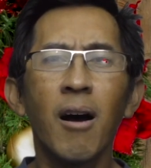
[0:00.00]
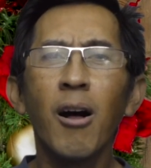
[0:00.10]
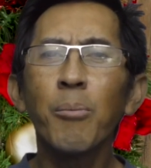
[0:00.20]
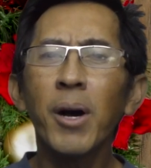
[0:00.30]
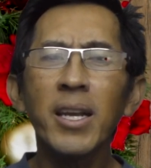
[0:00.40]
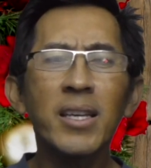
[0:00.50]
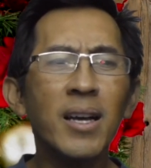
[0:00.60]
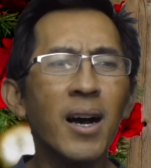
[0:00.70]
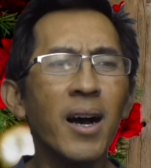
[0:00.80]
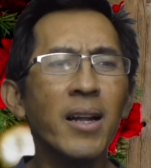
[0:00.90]
Almighty
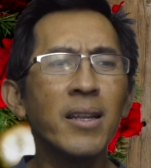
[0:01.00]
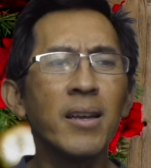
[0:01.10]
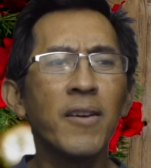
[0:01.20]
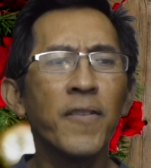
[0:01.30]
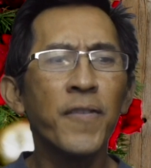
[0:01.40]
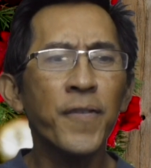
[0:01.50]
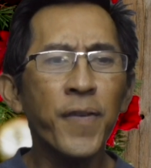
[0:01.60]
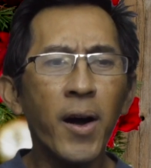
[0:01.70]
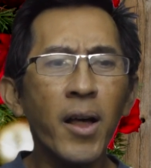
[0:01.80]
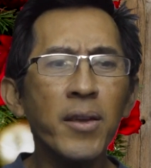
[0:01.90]
God,
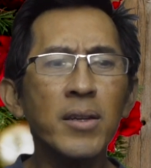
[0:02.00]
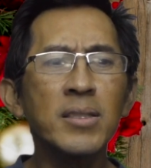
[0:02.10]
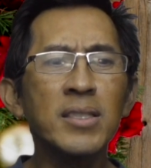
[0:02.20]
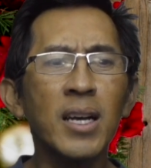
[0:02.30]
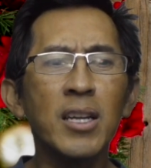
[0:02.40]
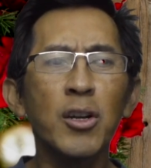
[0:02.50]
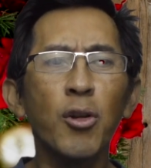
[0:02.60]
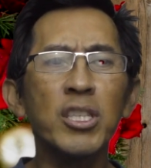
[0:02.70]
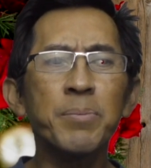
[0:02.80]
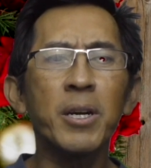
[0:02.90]
Father, Son, and
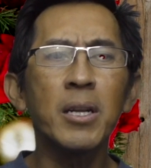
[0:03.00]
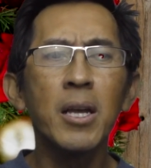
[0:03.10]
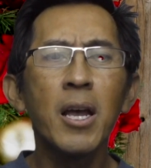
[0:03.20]
Holy Spirit,